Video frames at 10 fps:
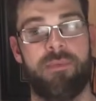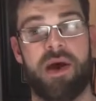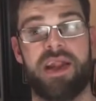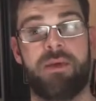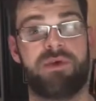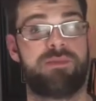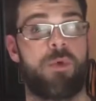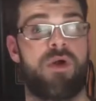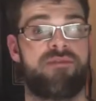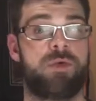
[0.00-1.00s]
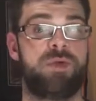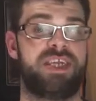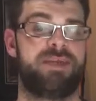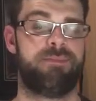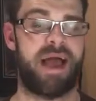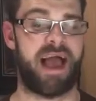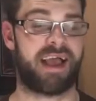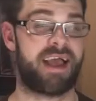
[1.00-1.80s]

but it was more of a reach back.